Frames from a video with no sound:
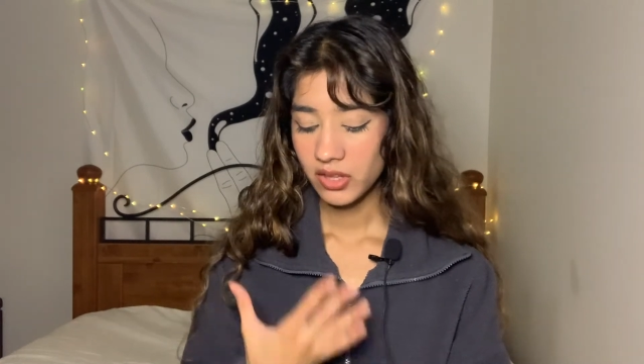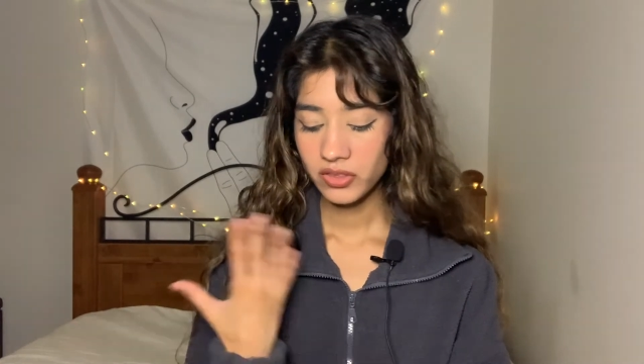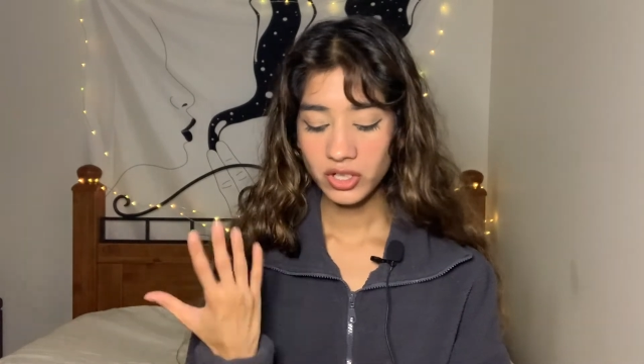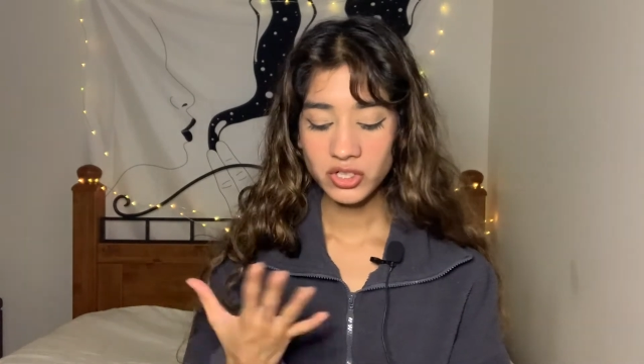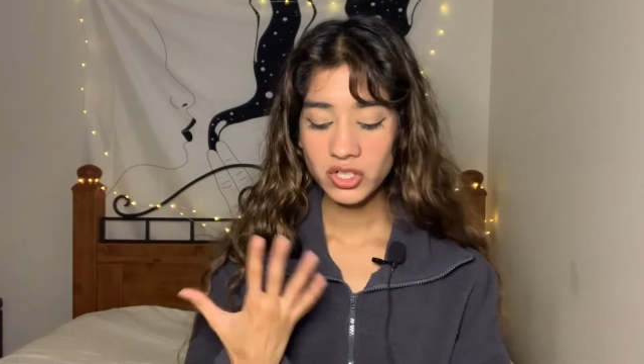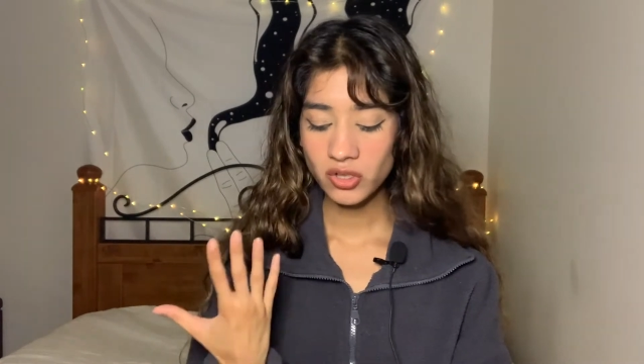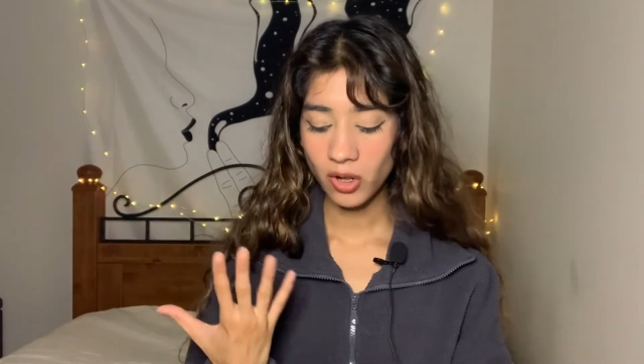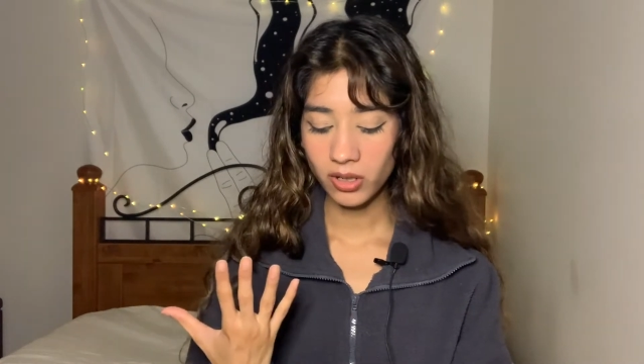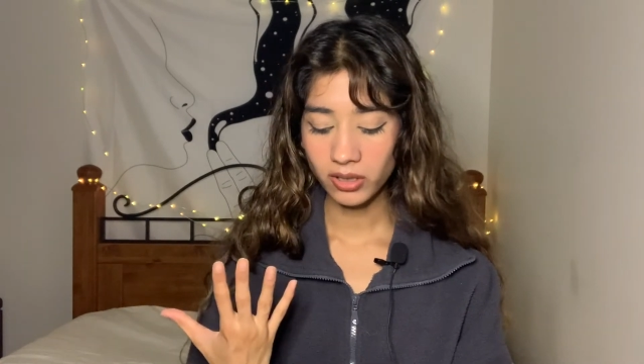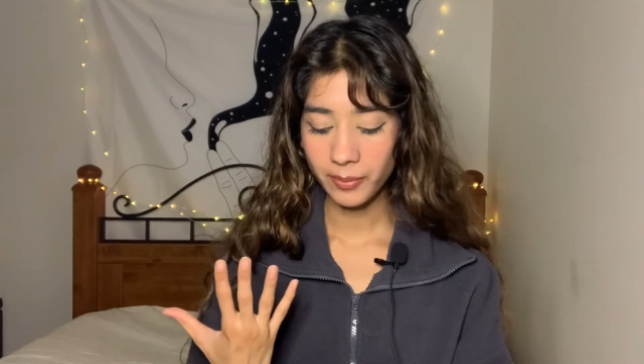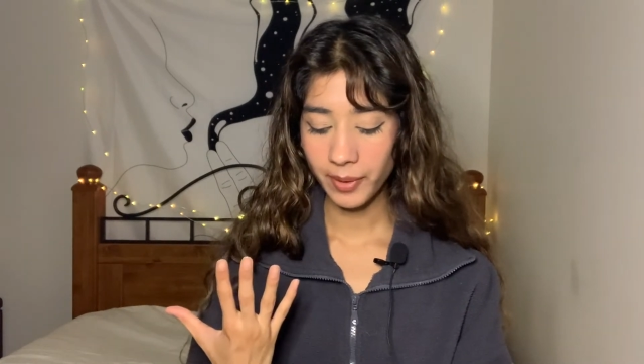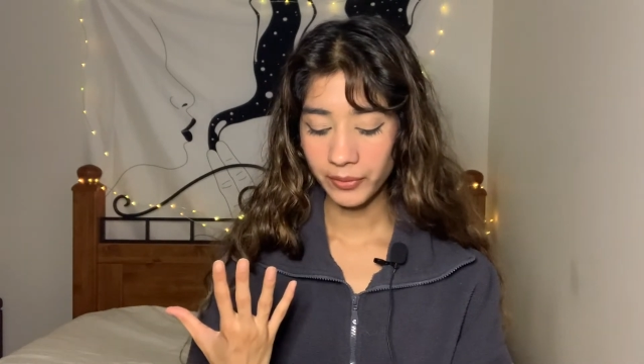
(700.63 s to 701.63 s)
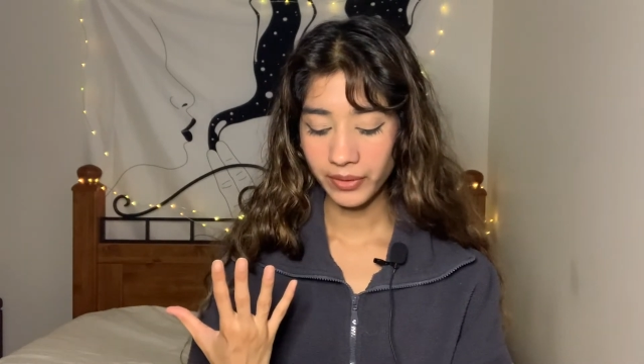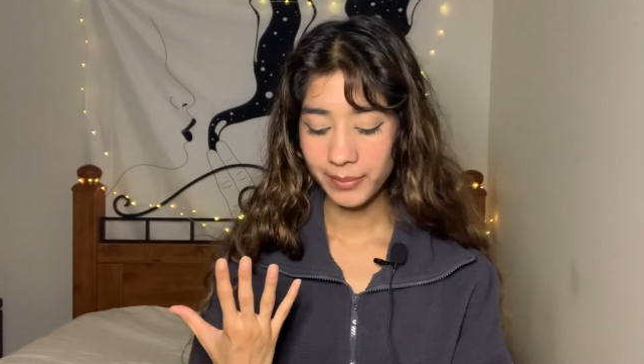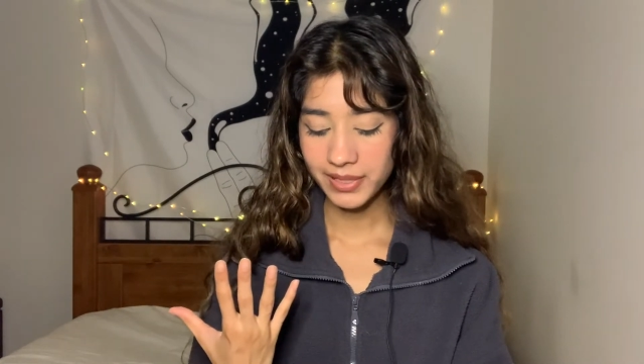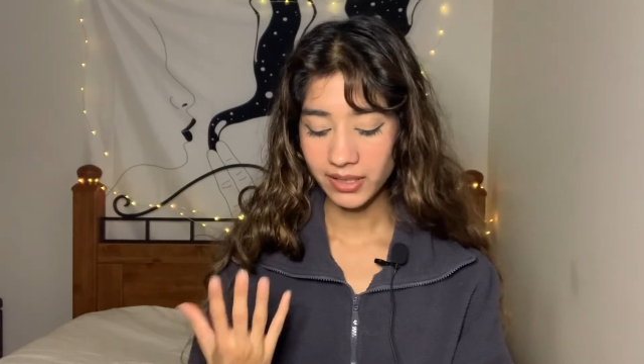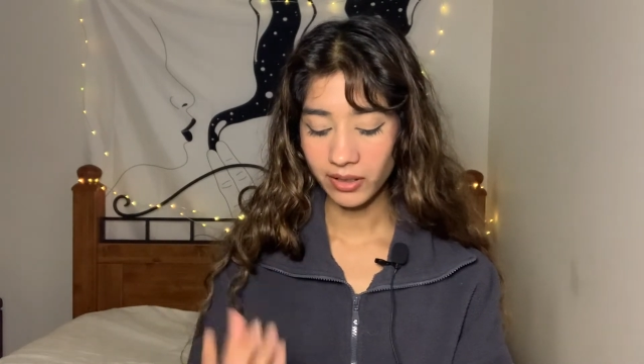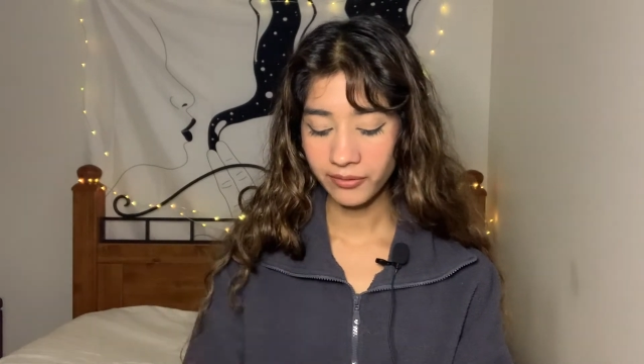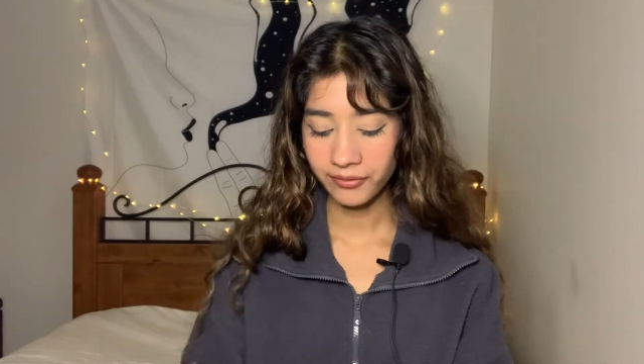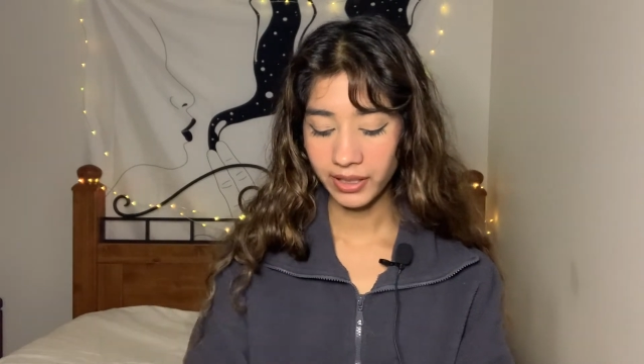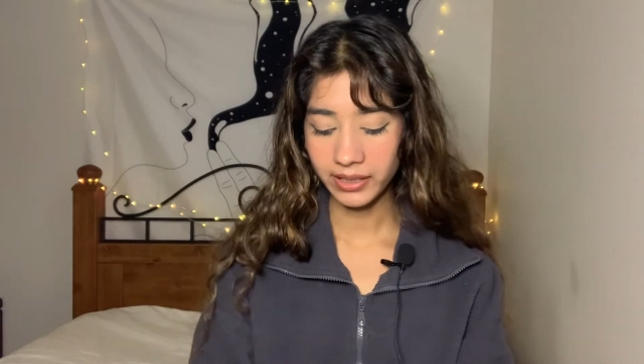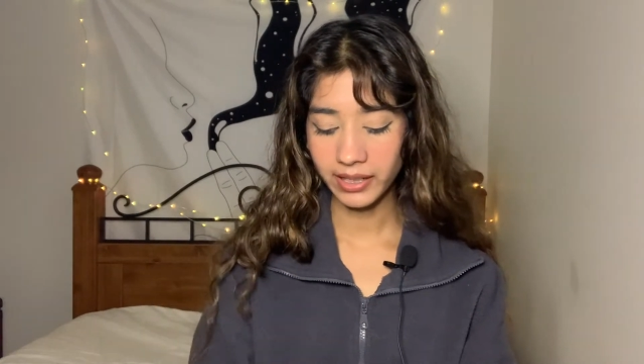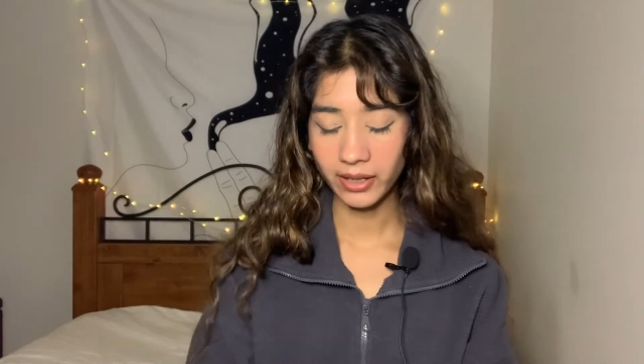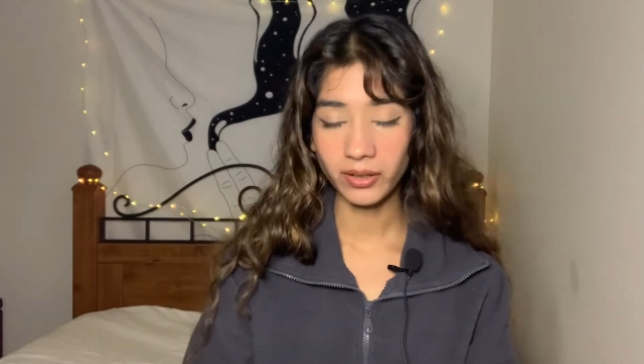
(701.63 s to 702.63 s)
They're just all about themselves
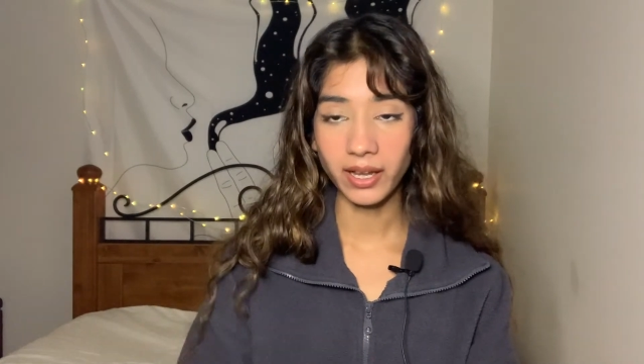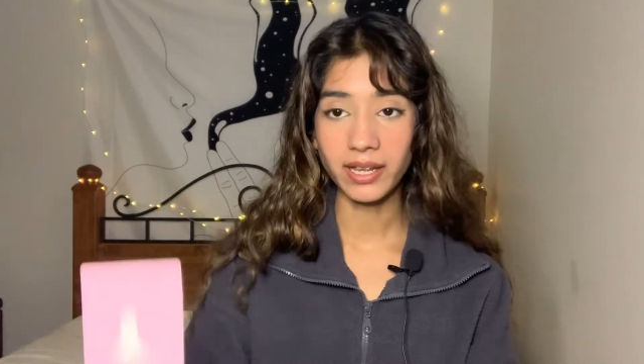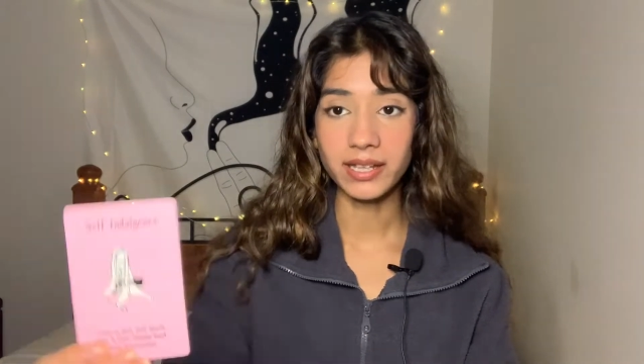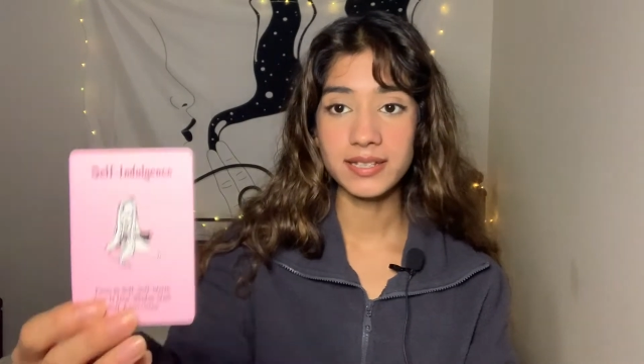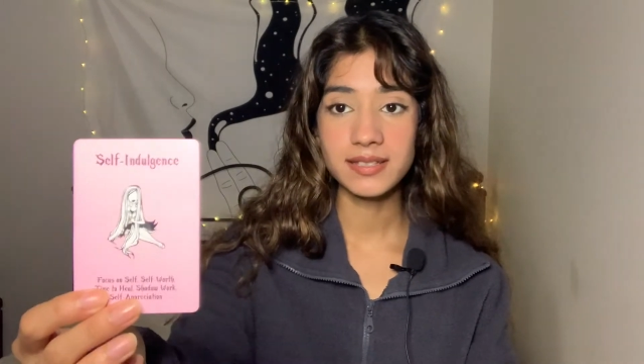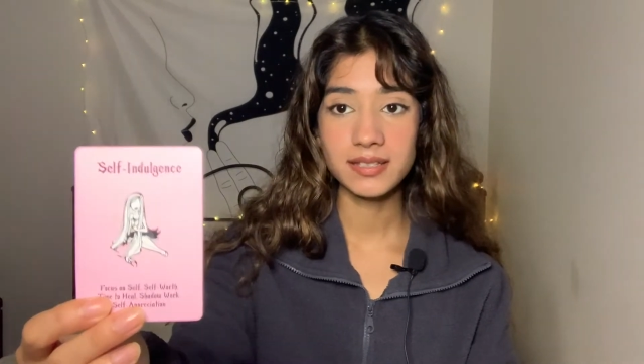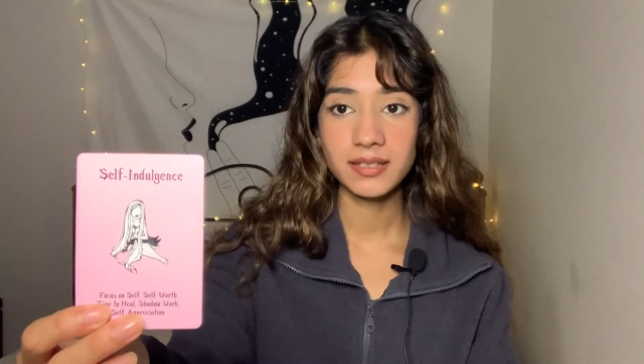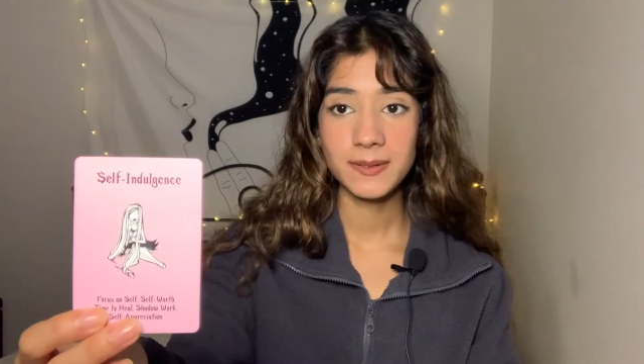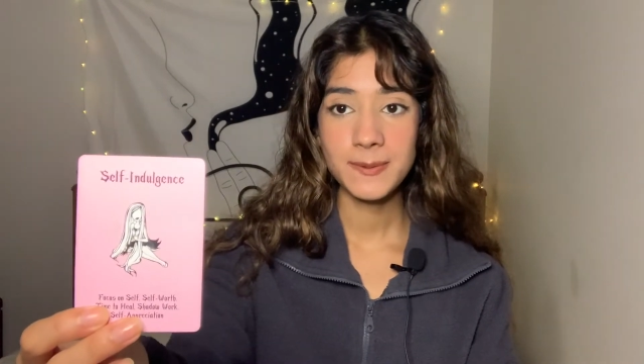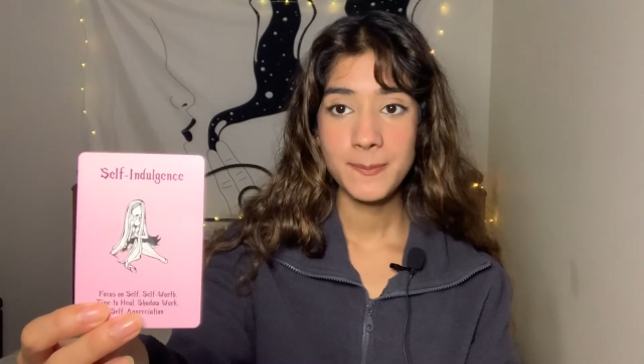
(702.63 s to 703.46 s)
right now, guys.